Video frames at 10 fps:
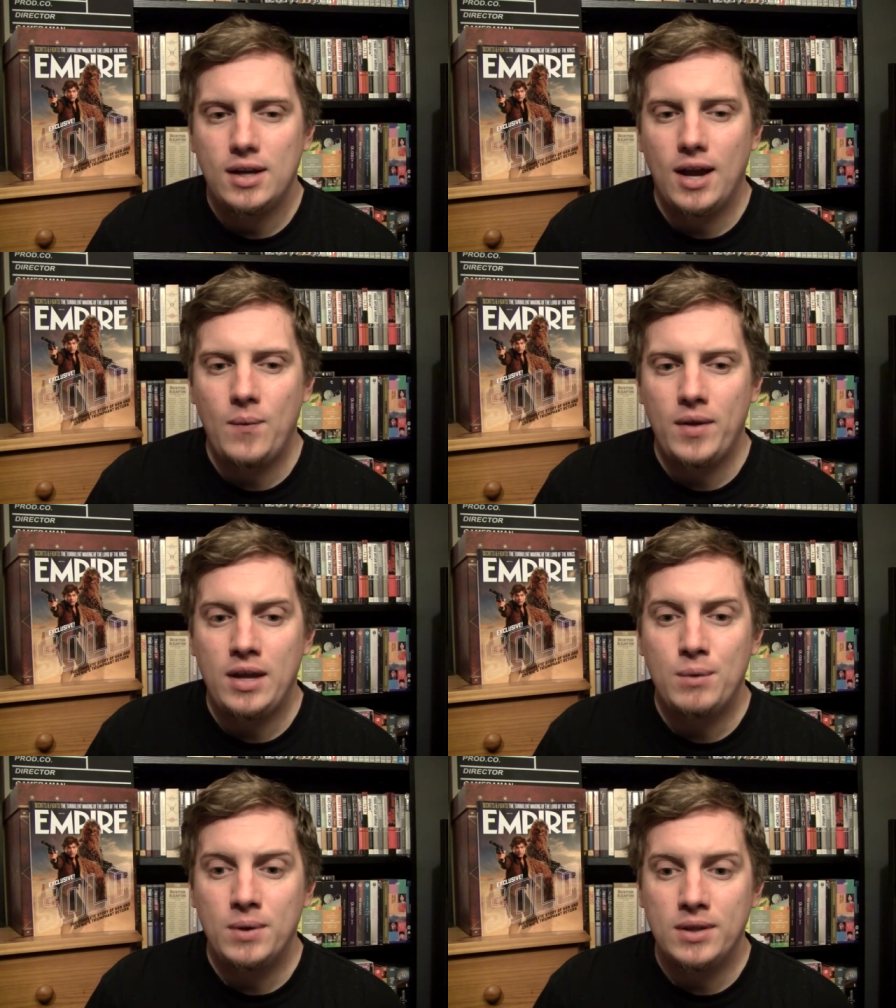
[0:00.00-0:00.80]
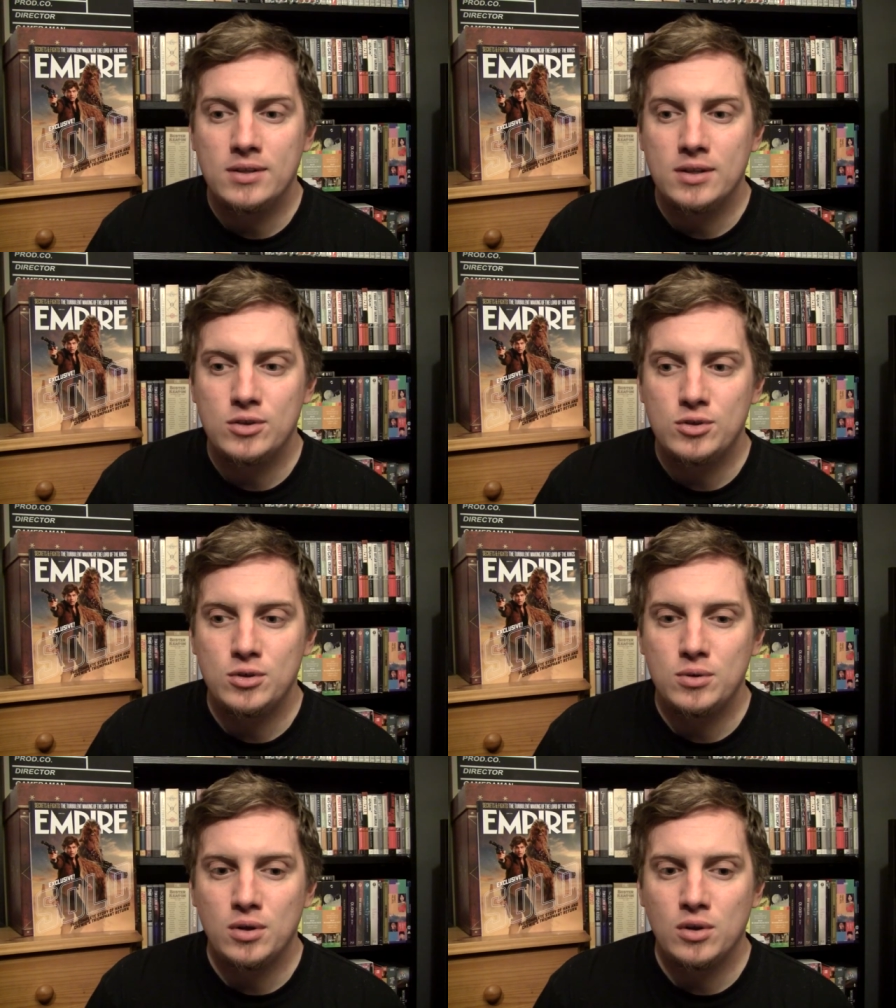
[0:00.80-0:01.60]
and that he really did
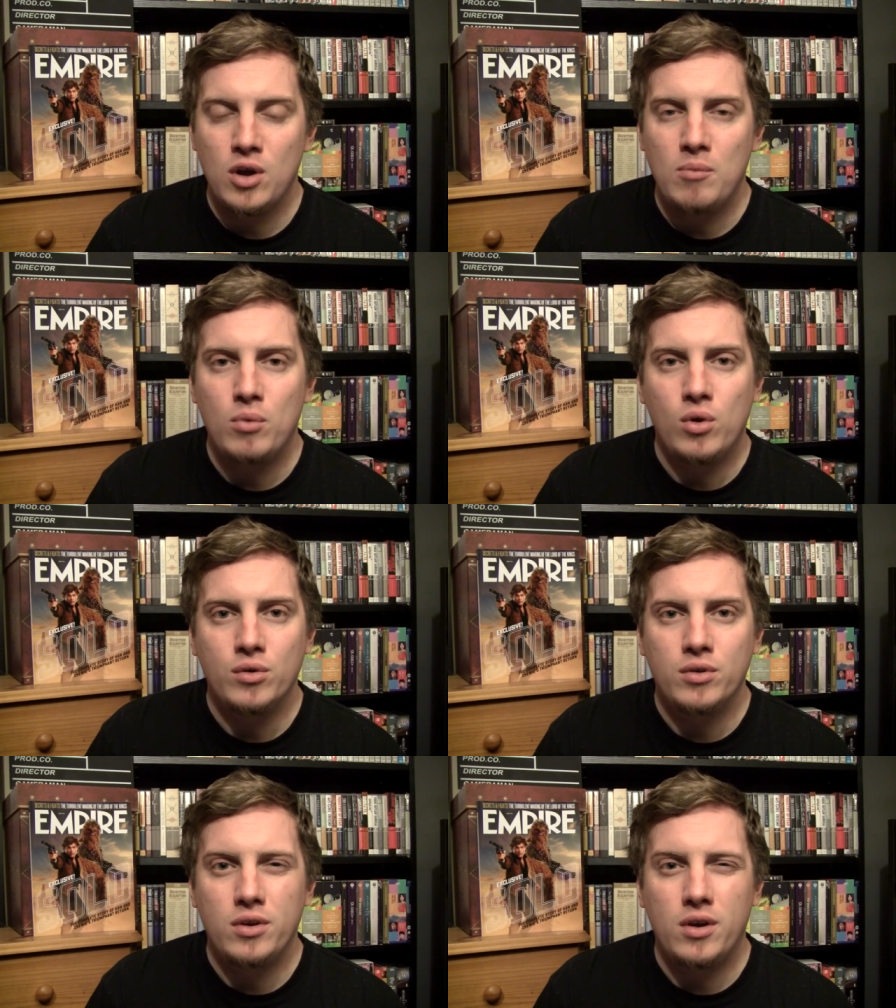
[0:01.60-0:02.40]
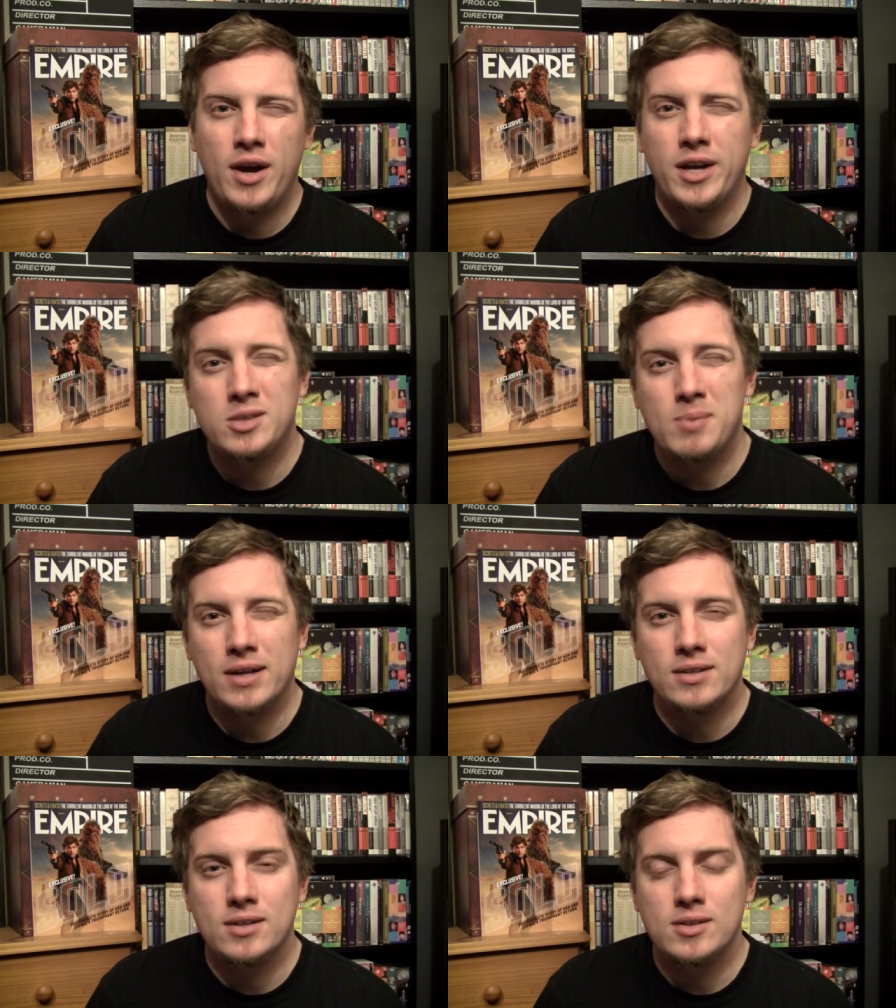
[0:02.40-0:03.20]
do a lot more than I
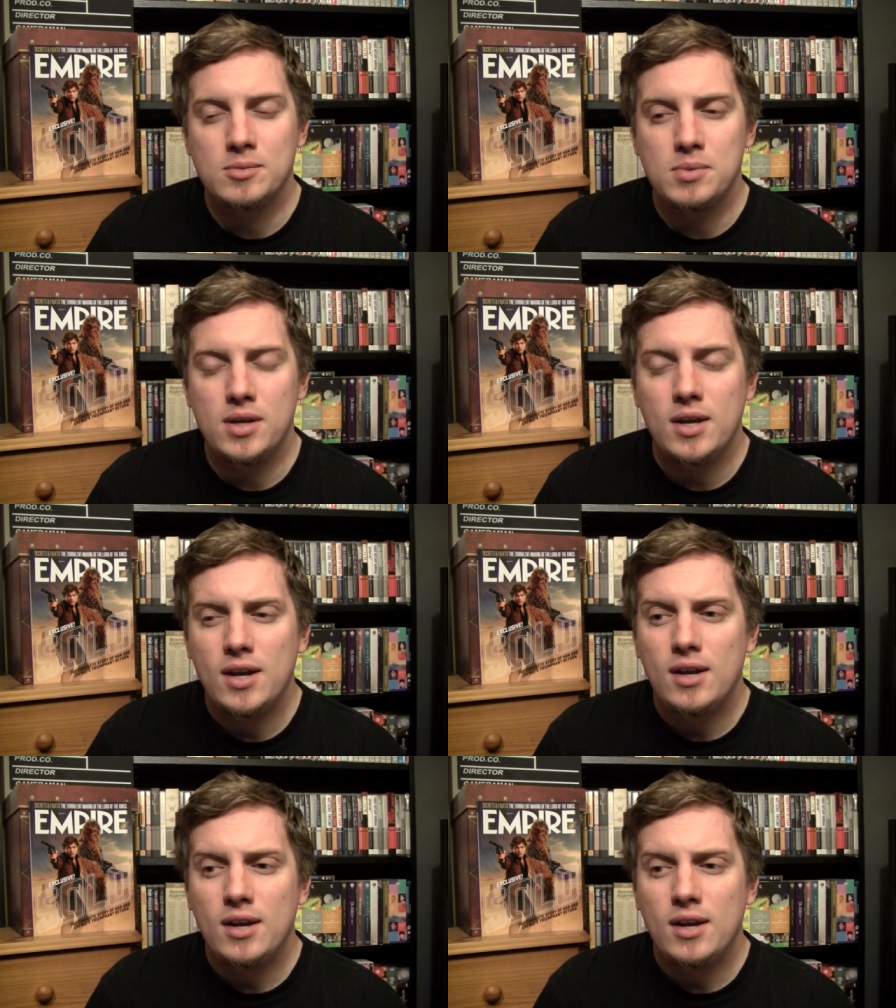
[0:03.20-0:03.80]
expected it to be.